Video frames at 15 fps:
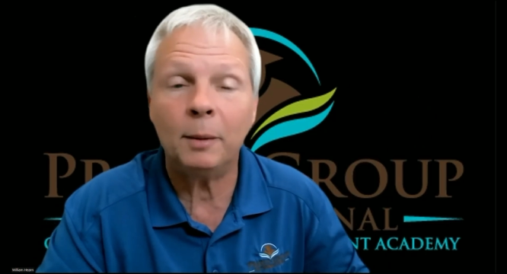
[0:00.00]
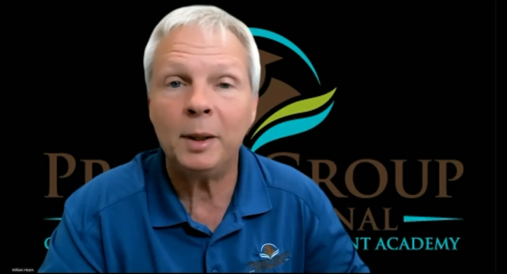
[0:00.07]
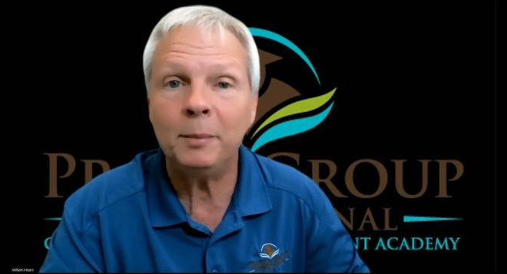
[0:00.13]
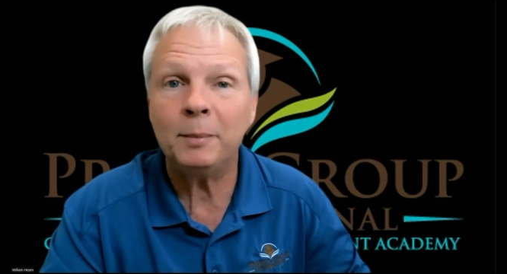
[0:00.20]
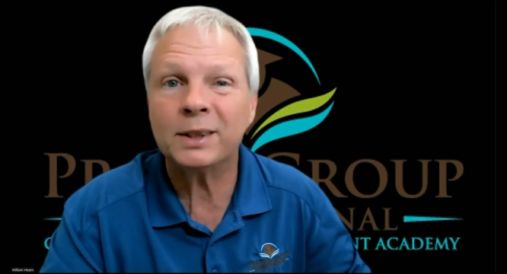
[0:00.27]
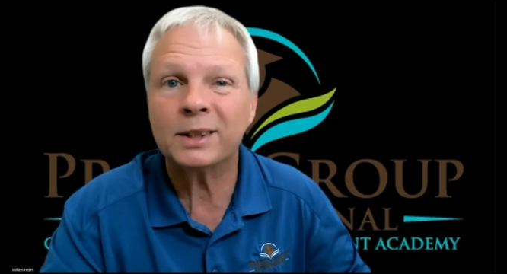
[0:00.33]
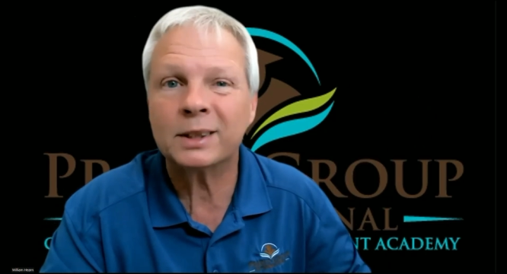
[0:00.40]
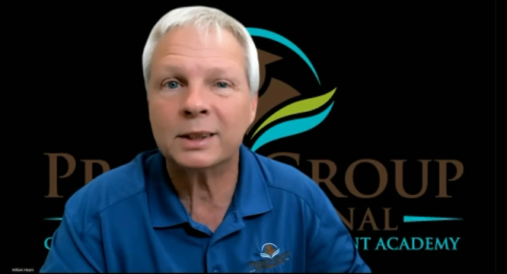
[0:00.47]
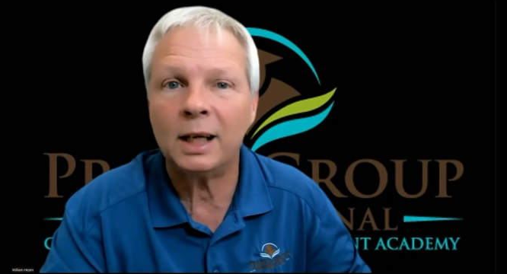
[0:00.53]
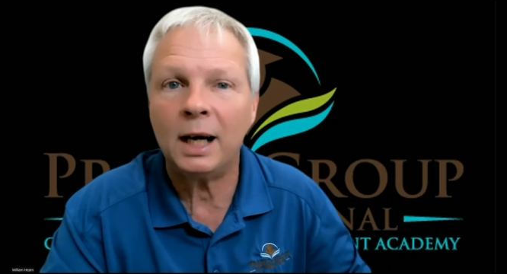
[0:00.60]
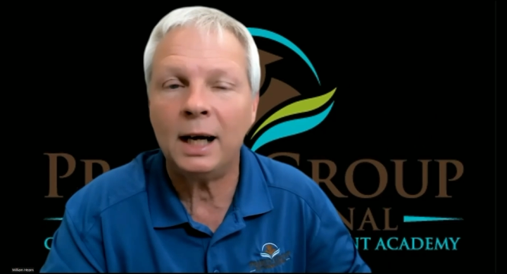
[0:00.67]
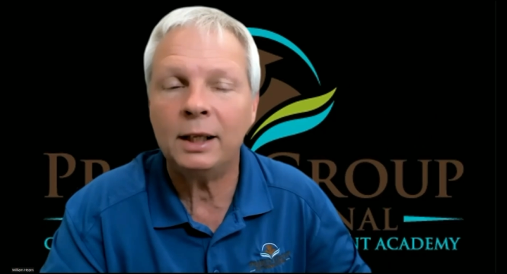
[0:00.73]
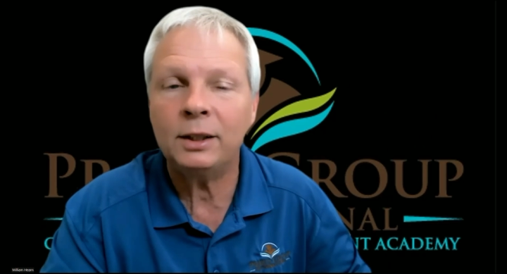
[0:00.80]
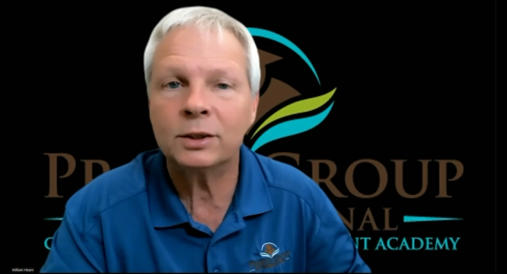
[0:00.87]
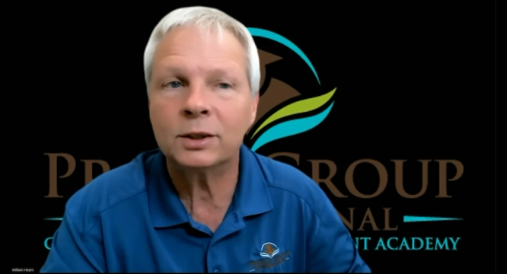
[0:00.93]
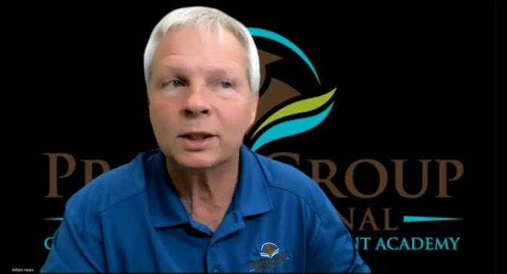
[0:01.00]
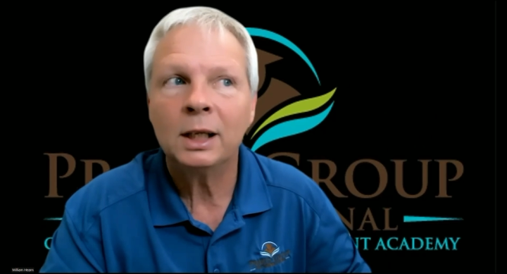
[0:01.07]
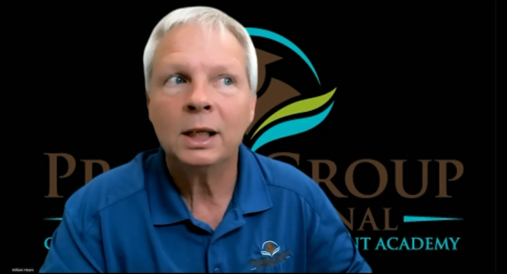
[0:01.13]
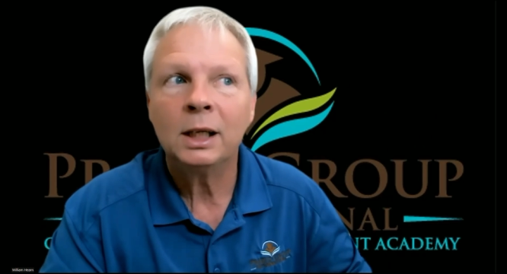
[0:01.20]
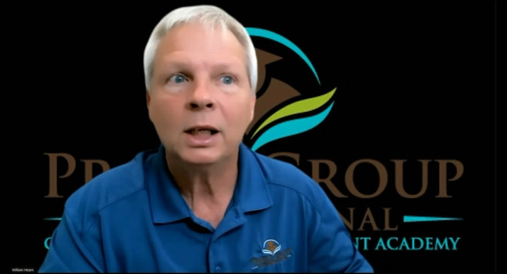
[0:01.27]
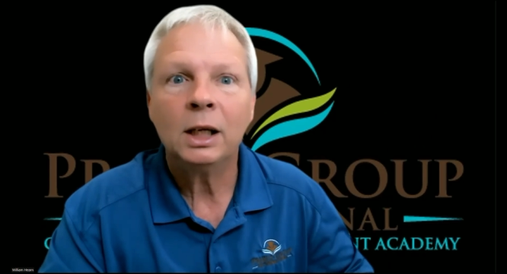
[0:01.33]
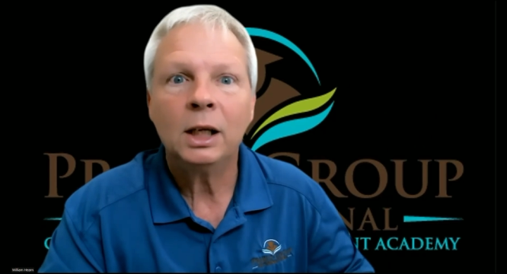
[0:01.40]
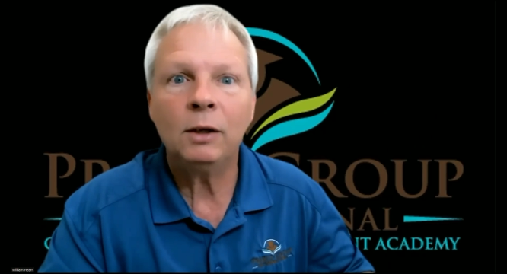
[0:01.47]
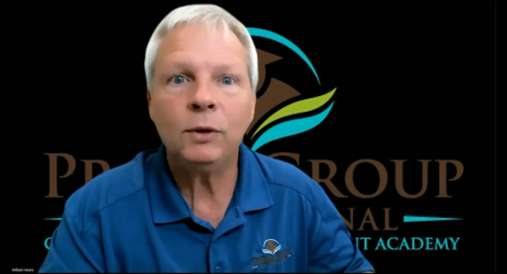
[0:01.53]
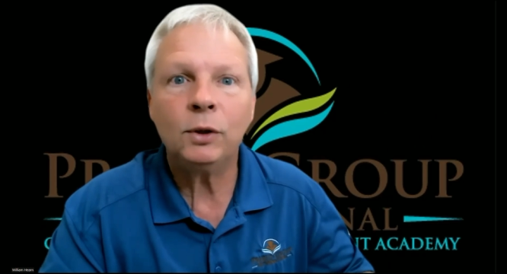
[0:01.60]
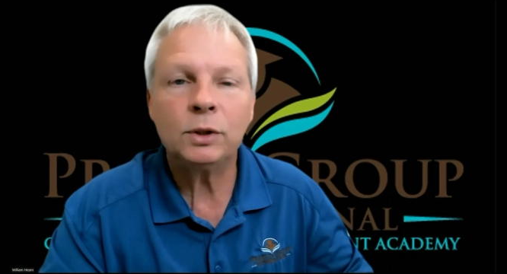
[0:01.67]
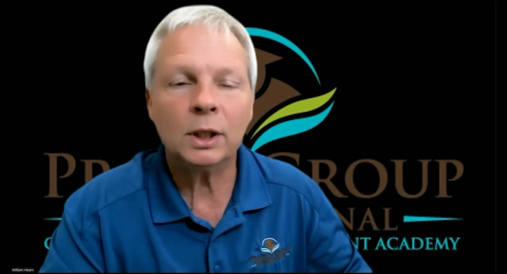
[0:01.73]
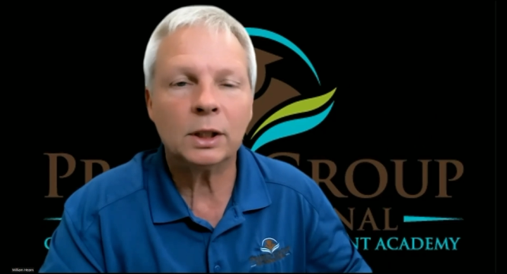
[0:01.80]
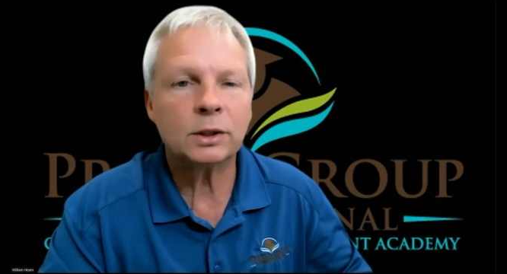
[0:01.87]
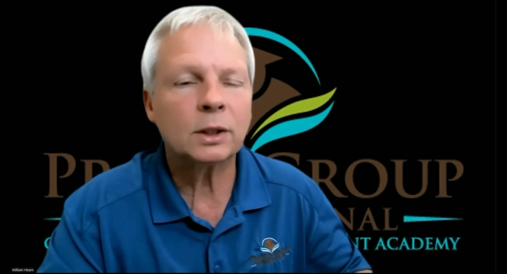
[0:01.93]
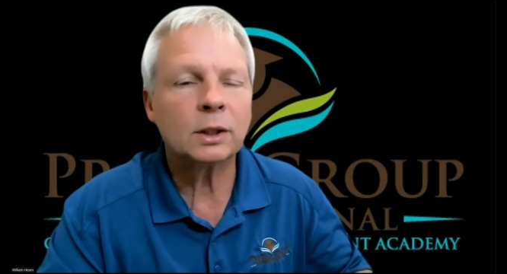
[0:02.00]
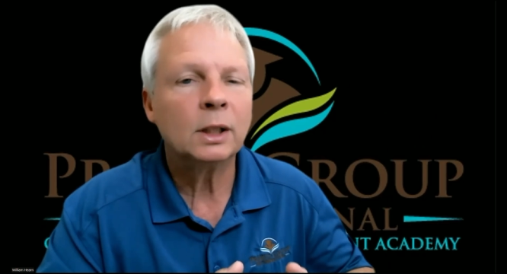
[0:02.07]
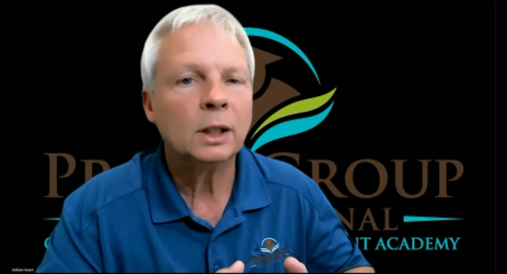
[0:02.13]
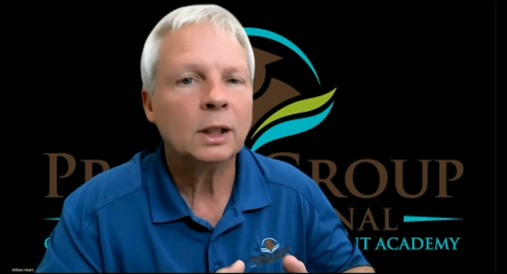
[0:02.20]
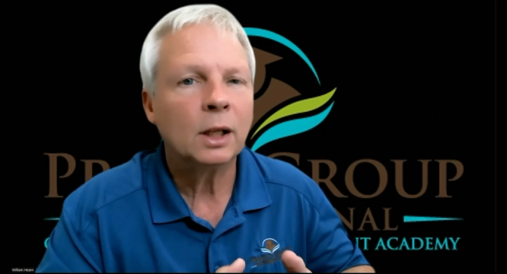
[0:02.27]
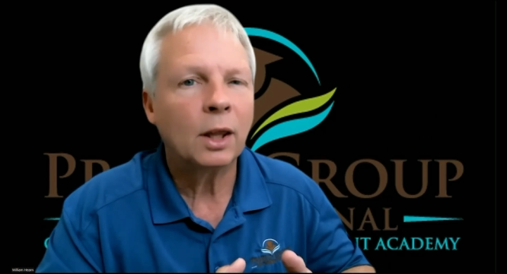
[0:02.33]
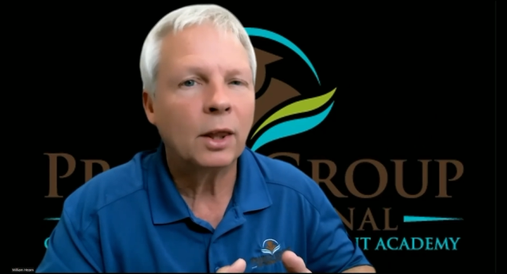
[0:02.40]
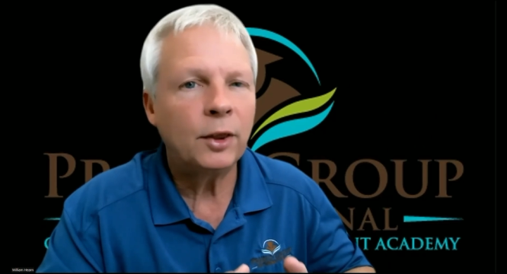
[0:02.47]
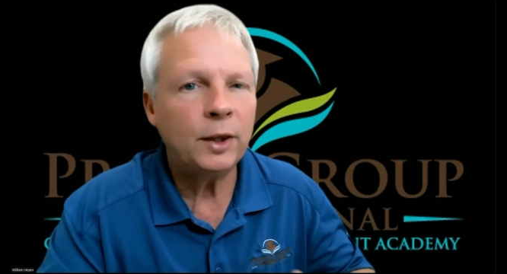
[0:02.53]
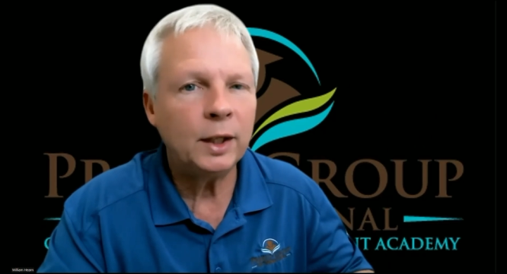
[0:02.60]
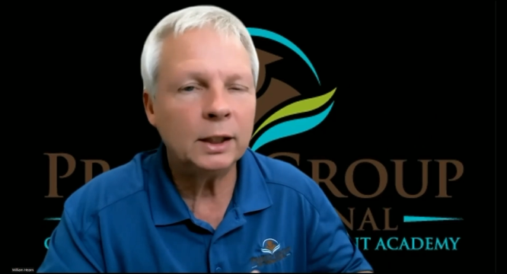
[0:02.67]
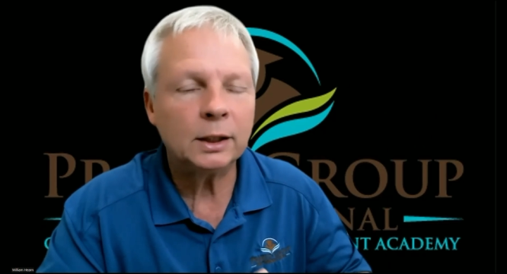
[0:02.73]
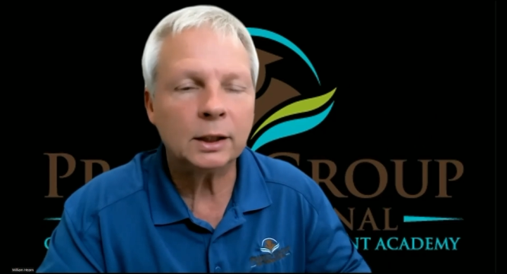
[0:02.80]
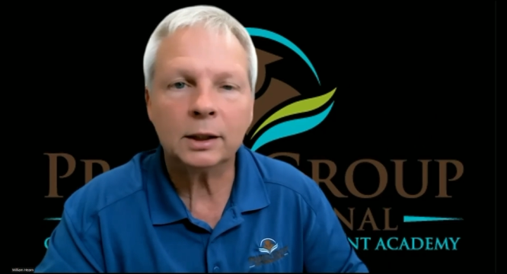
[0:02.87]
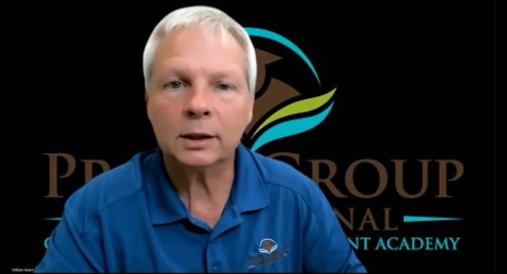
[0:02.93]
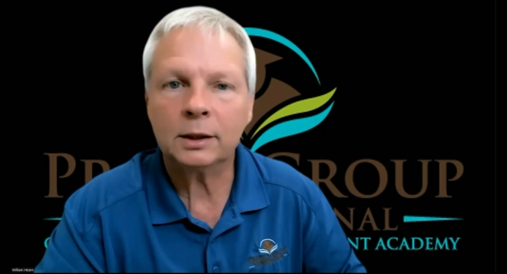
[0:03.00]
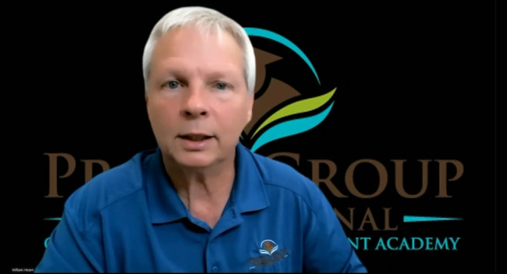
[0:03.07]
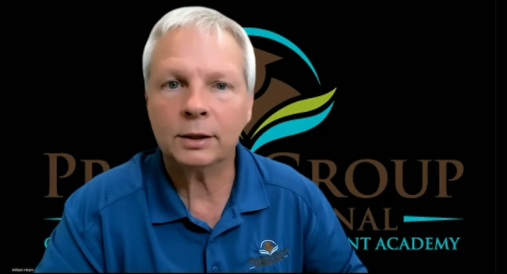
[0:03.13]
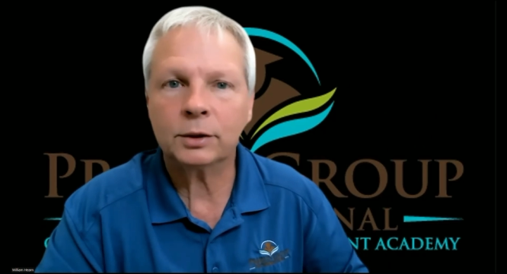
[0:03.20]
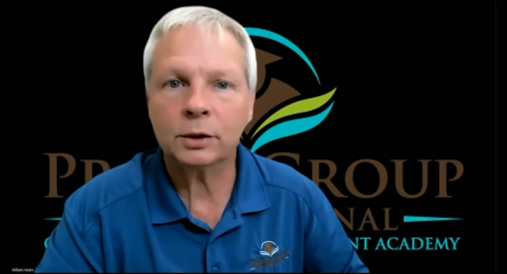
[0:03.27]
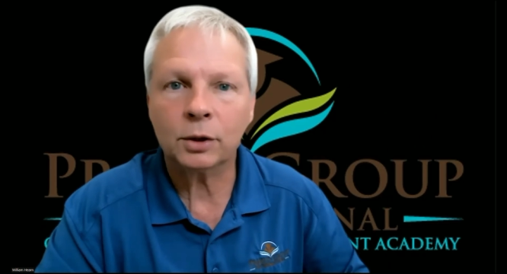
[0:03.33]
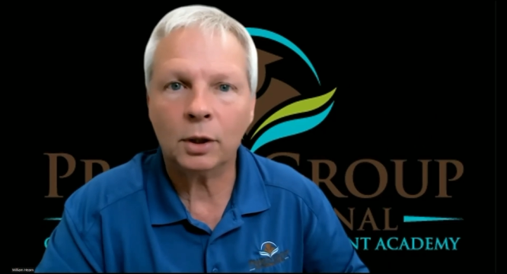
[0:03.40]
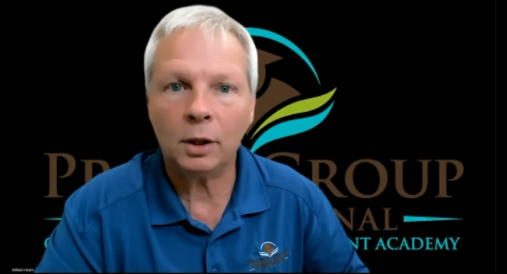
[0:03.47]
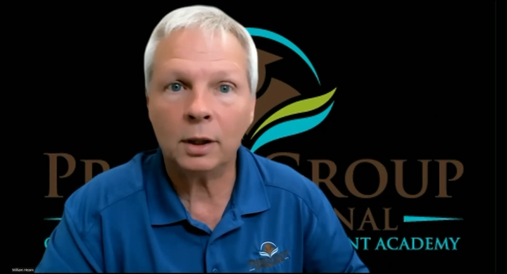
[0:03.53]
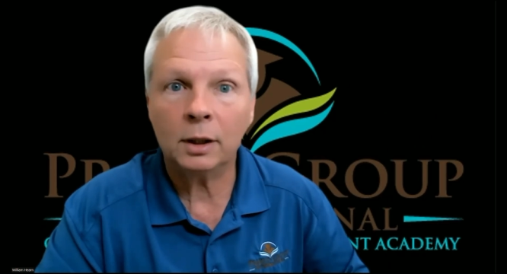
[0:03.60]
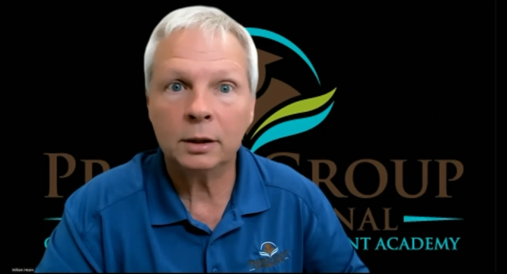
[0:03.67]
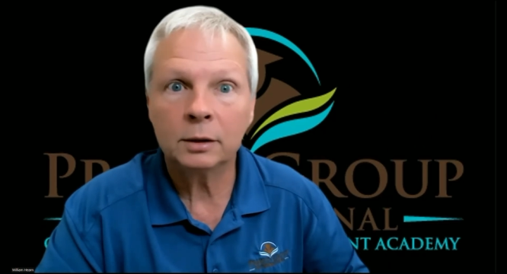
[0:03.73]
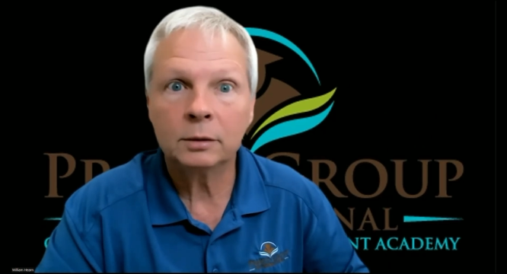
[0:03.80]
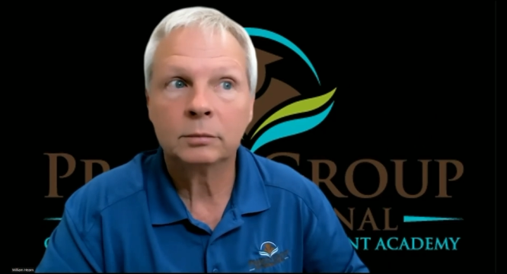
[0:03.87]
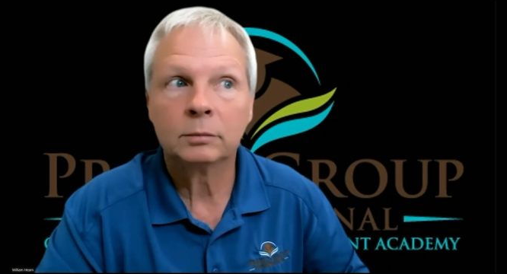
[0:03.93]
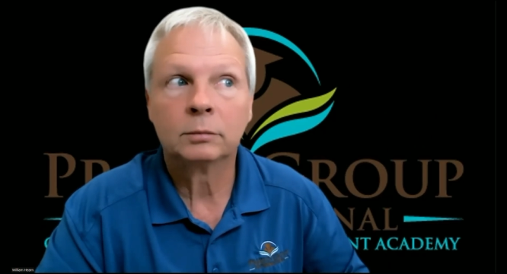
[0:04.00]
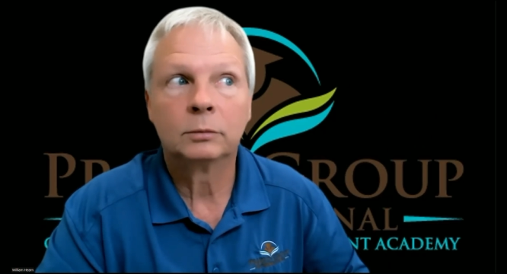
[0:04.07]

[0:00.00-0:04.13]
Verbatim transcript: I mean, besides if you just think that the test is hard,